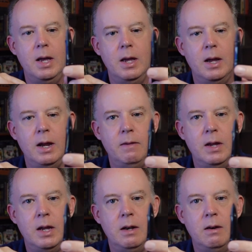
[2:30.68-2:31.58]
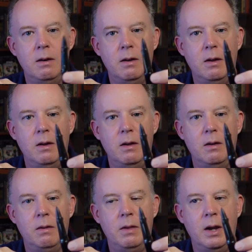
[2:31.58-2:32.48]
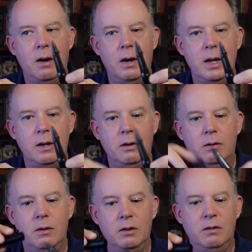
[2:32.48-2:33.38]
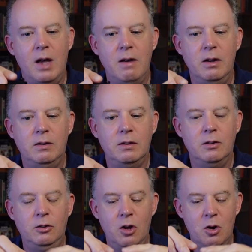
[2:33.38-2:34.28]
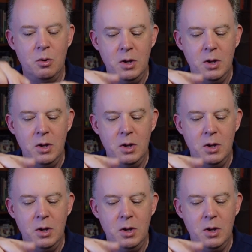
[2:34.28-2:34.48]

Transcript: and then there is the stylus. So